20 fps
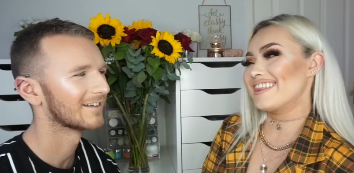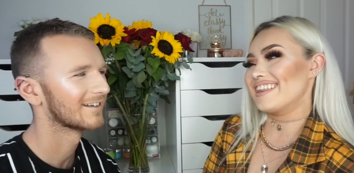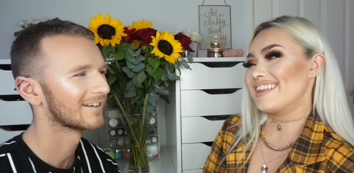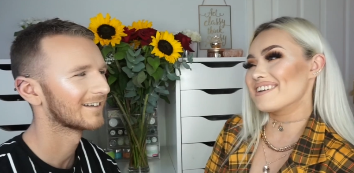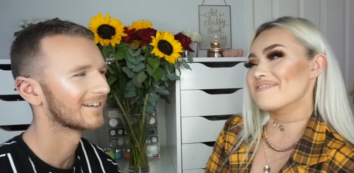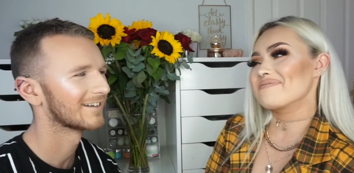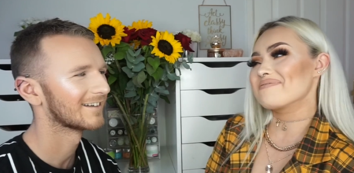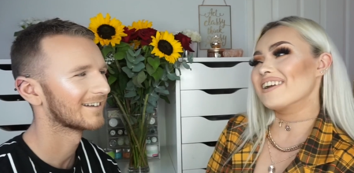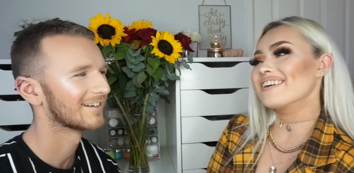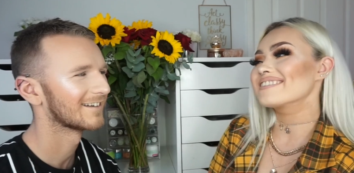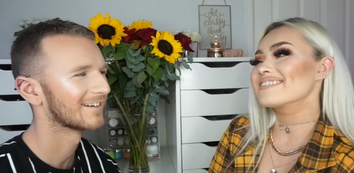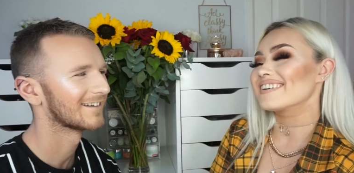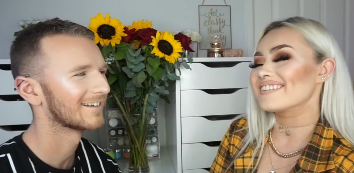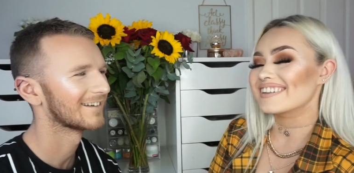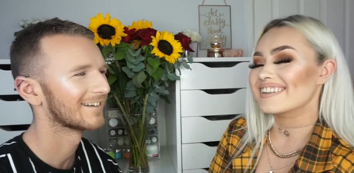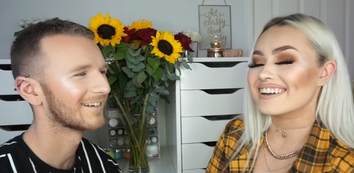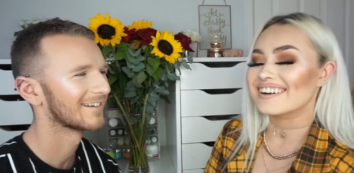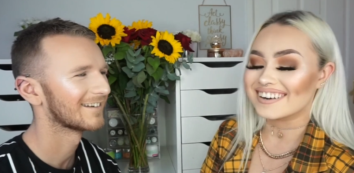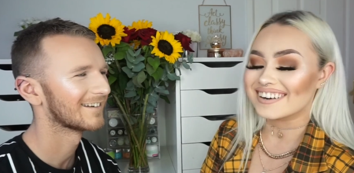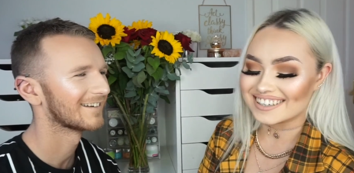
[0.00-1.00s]
Speaker 1: think, plucked up
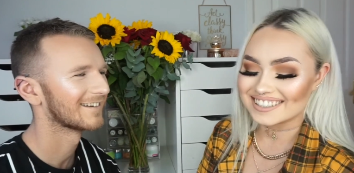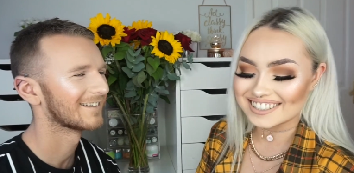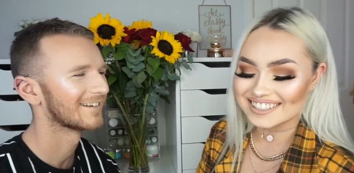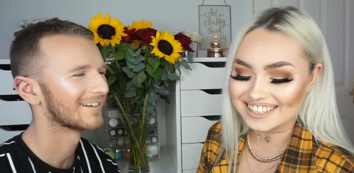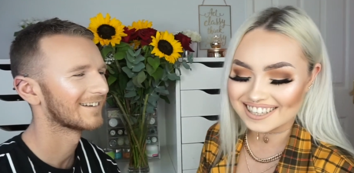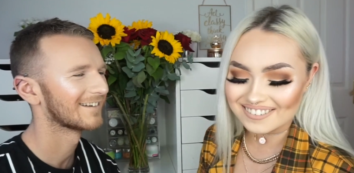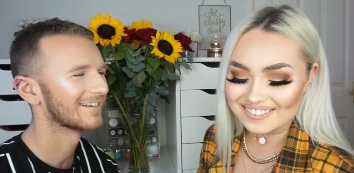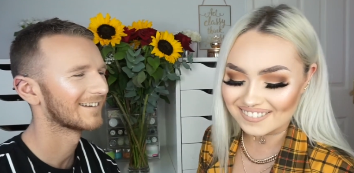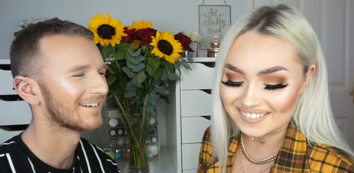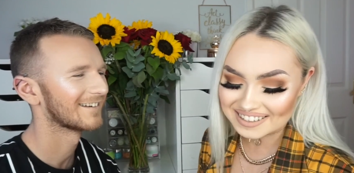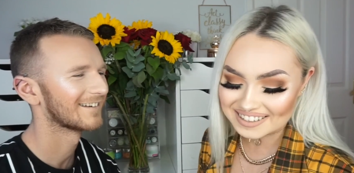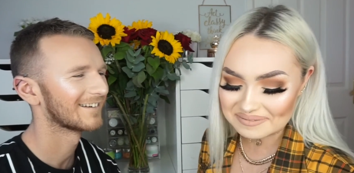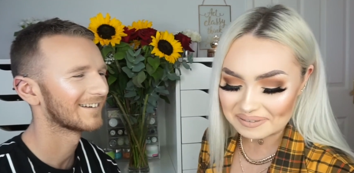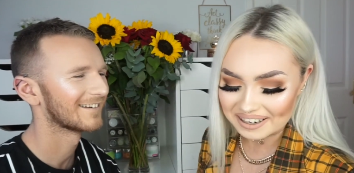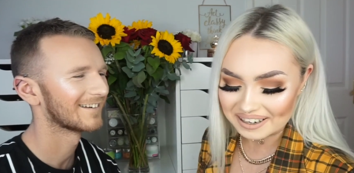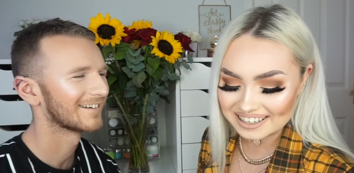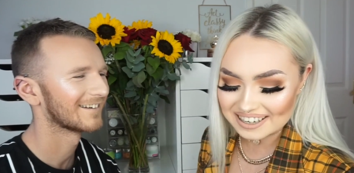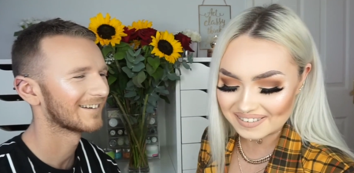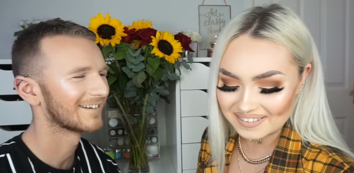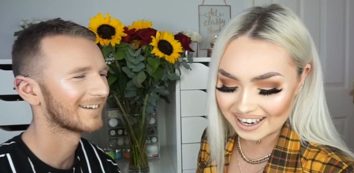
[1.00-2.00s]
the courage to come up and
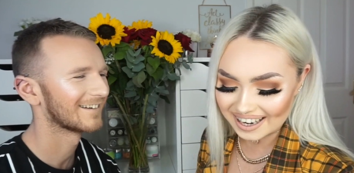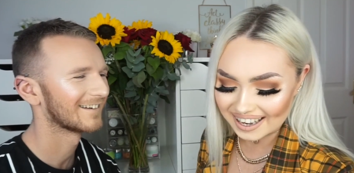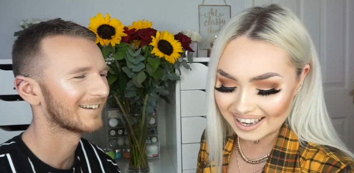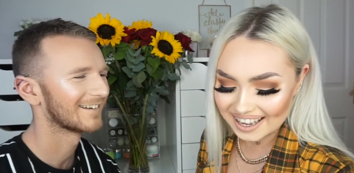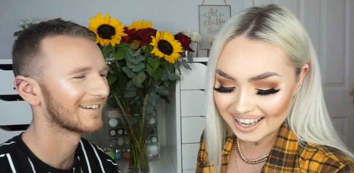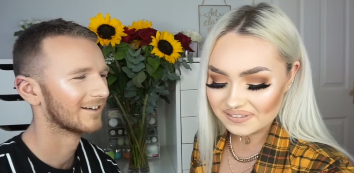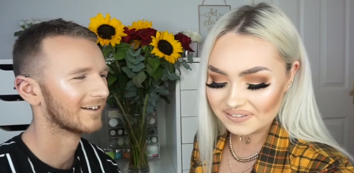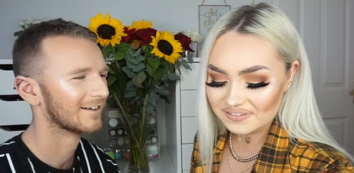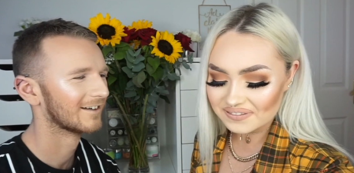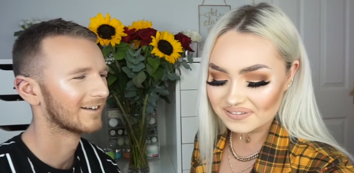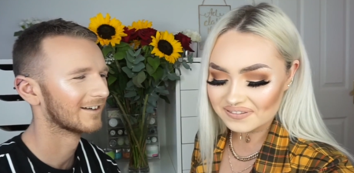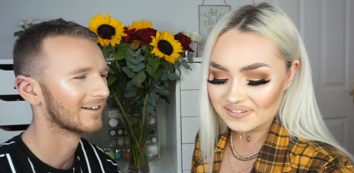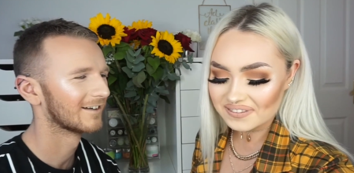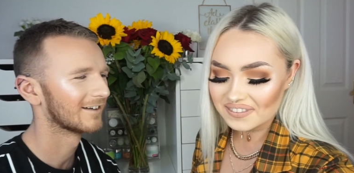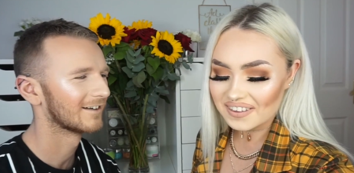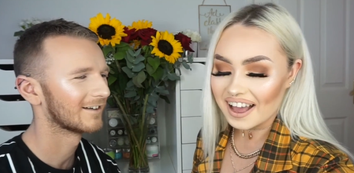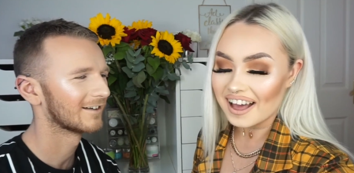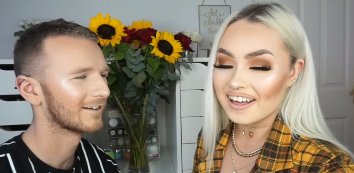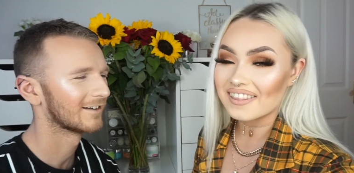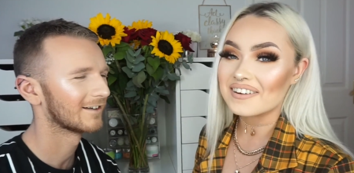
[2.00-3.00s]
speak to me.
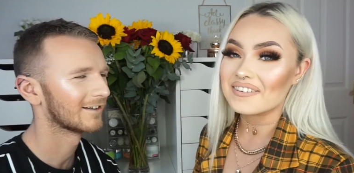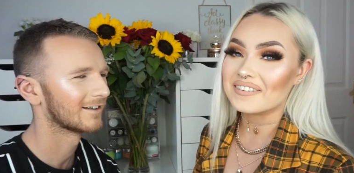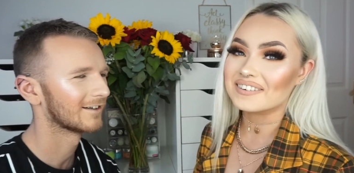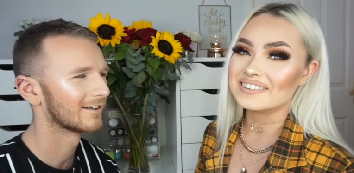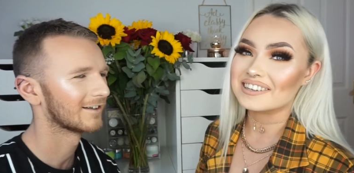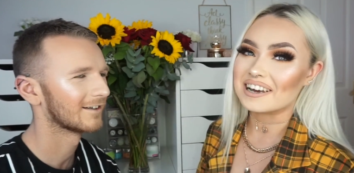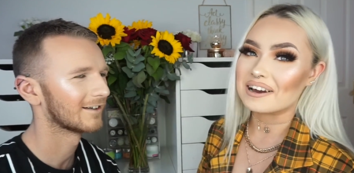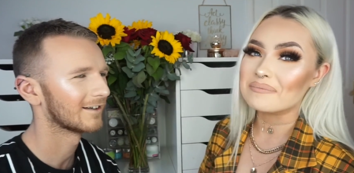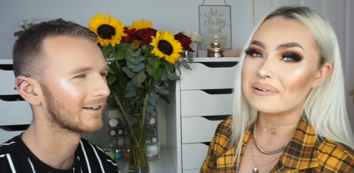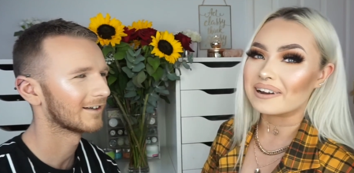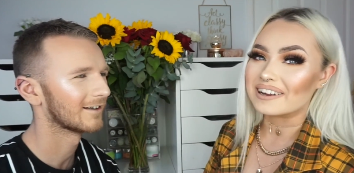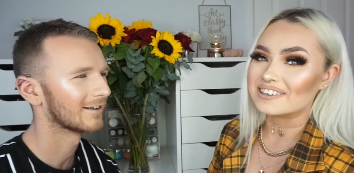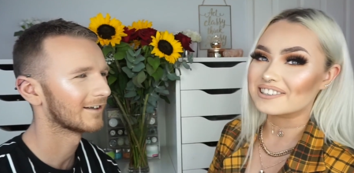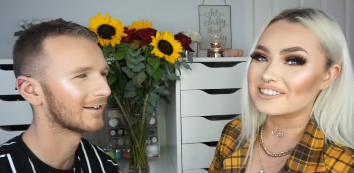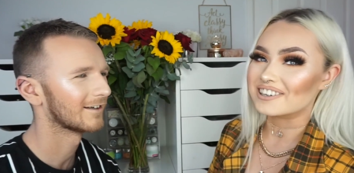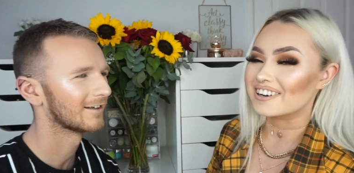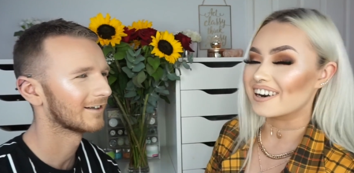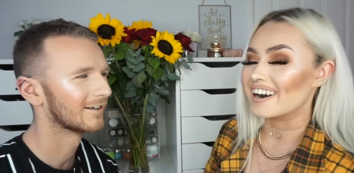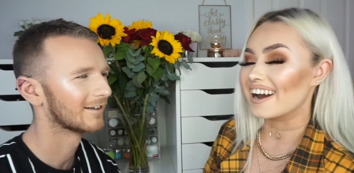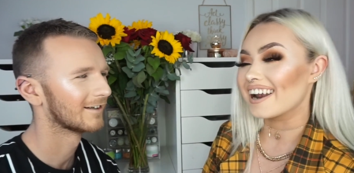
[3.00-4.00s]
And they wanted a
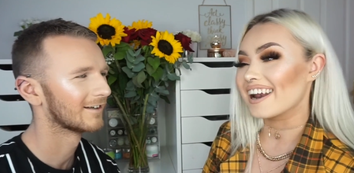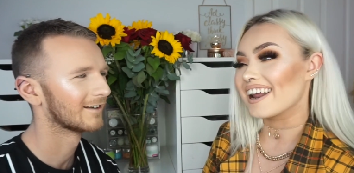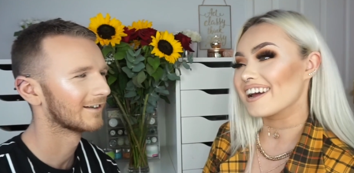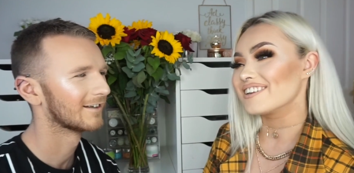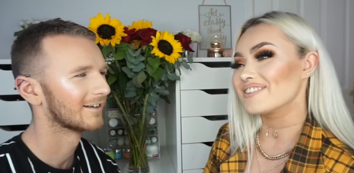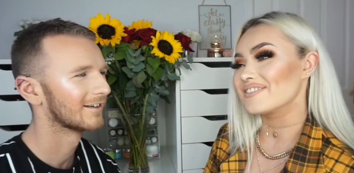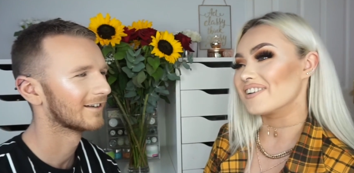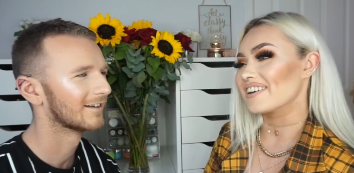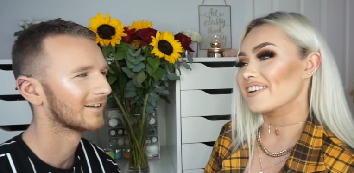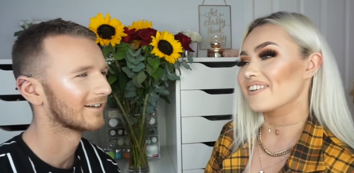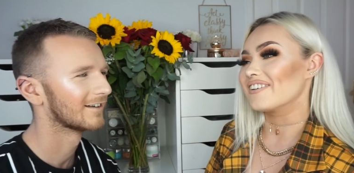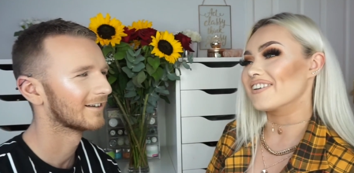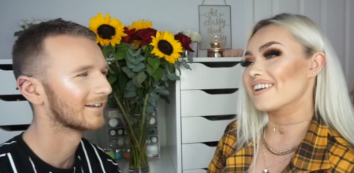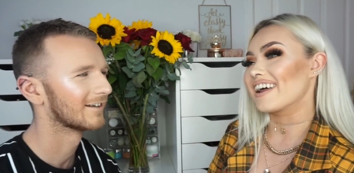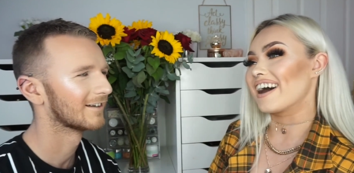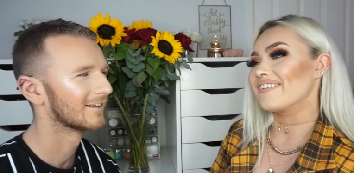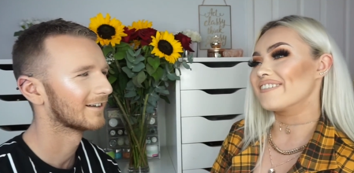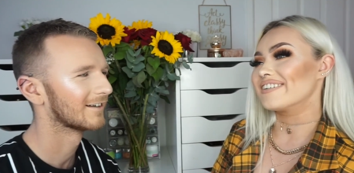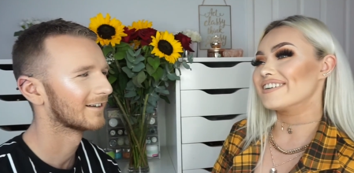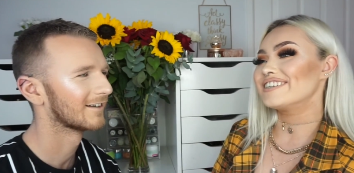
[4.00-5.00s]
picture, and I swear to God,
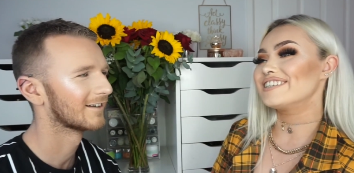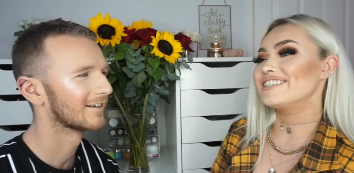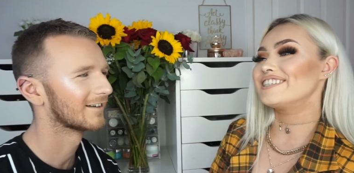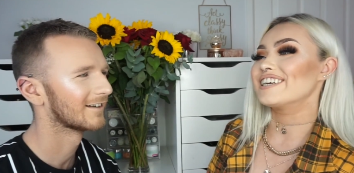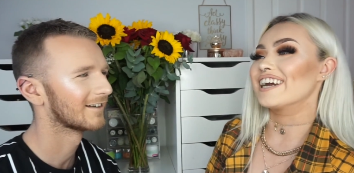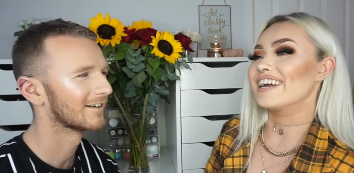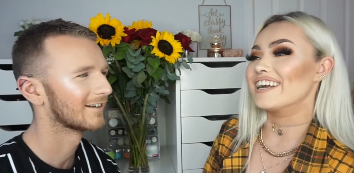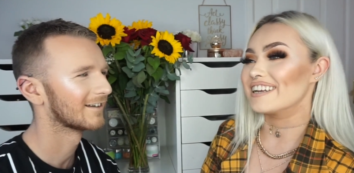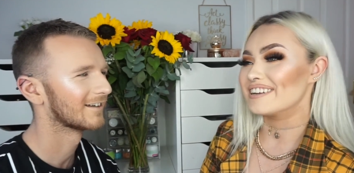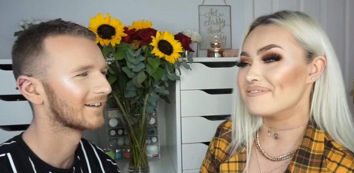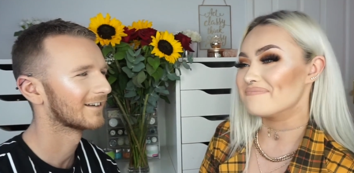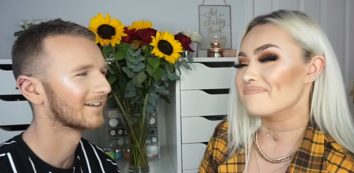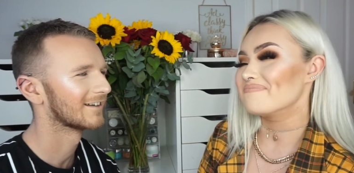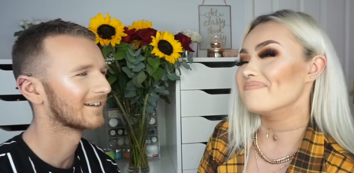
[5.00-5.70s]
I was shiting